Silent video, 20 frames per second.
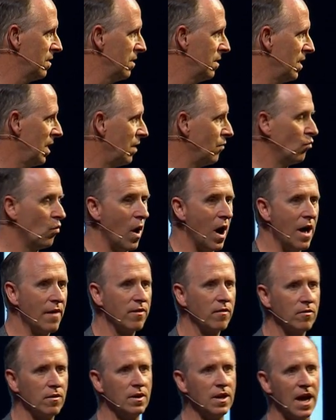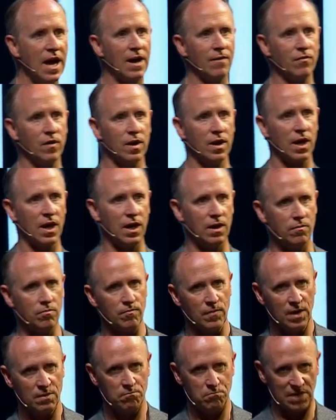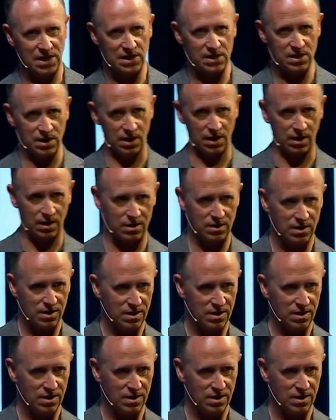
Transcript: And rather than having a meeting